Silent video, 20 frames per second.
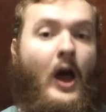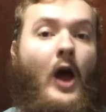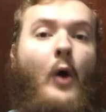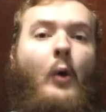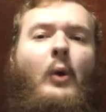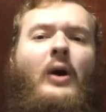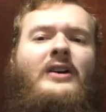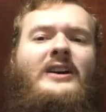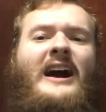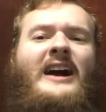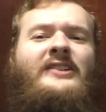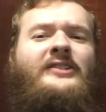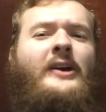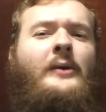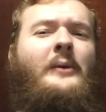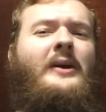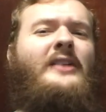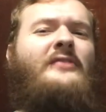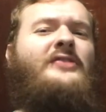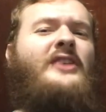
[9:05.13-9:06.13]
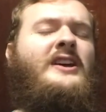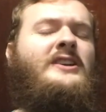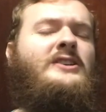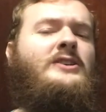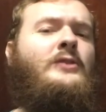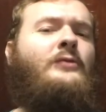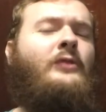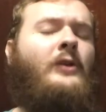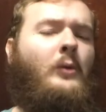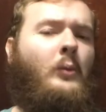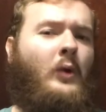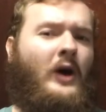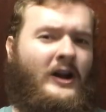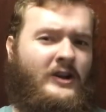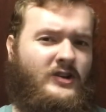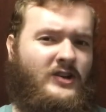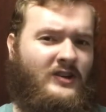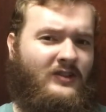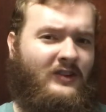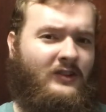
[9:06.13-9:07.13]
Well, guys, I want to thank you for
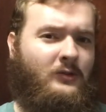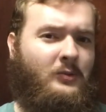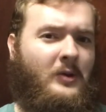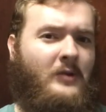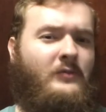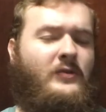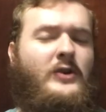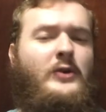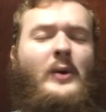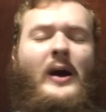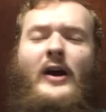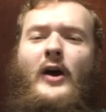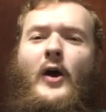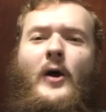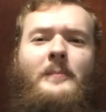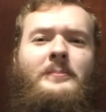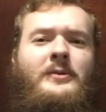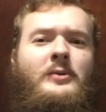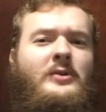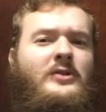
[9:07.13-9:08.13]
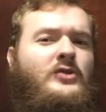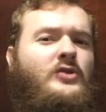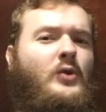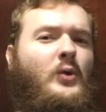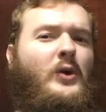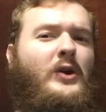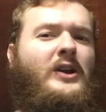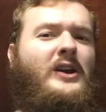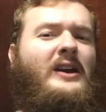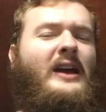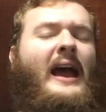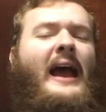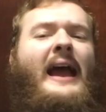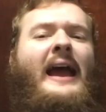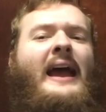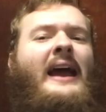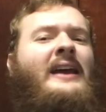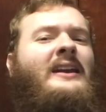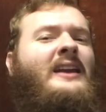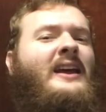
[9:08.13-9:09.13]
watching this review. I hope you enjoyed it,
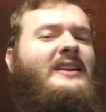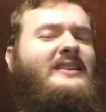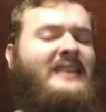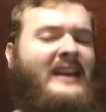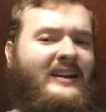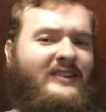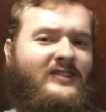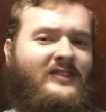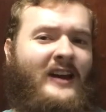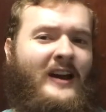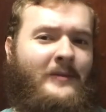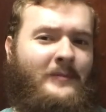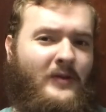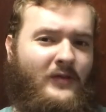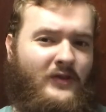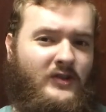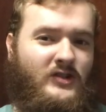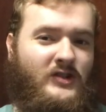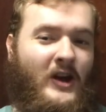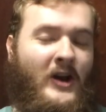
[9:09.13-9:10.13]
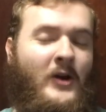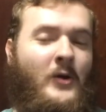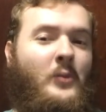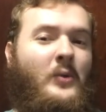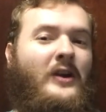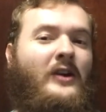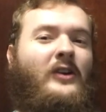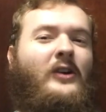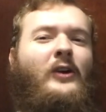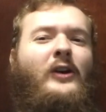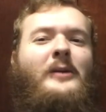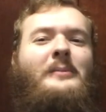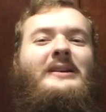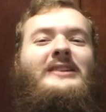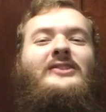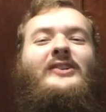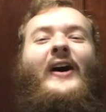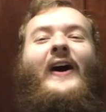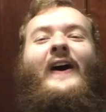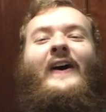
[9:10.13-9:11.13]
and next time on the show, we are going to be
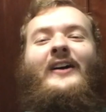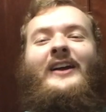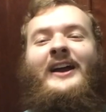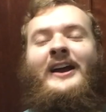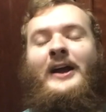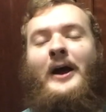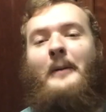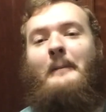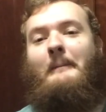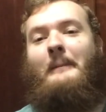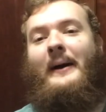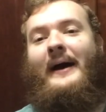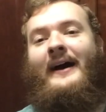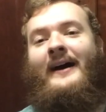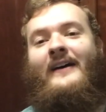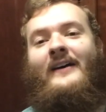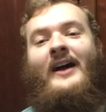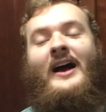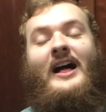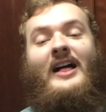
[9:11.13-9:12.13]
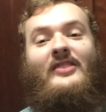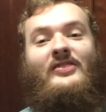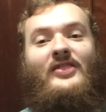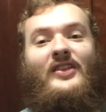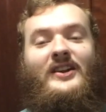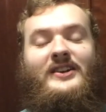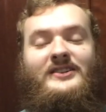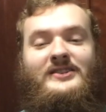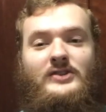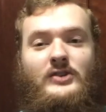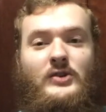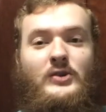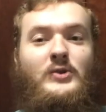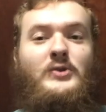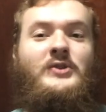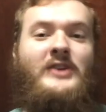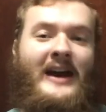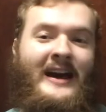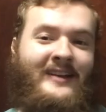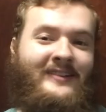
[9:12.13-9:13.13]
talking about the
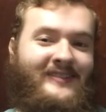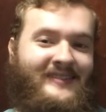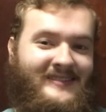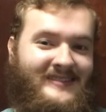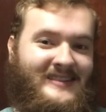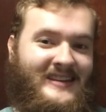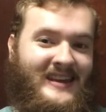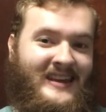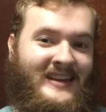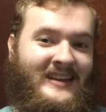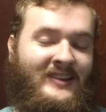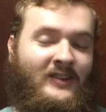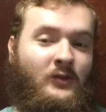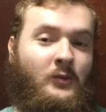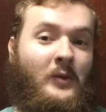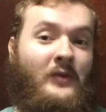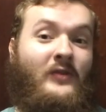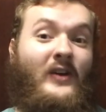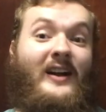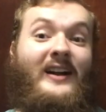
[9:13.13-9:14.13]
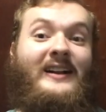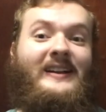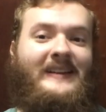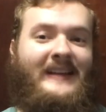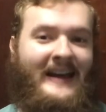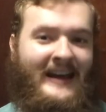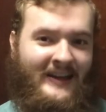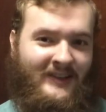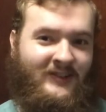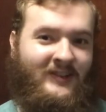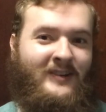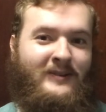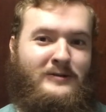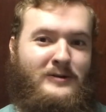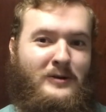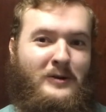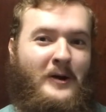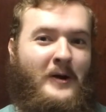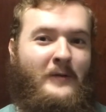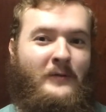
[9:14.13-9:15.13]
2010s with a classic
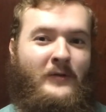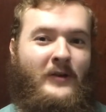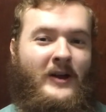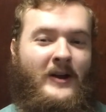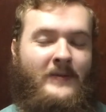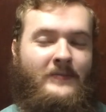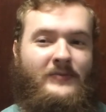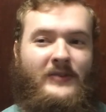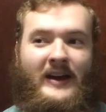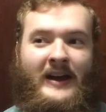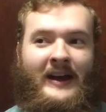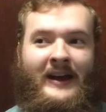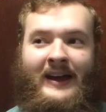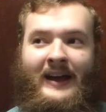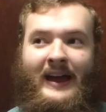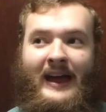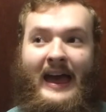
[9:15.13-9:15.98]
horror film that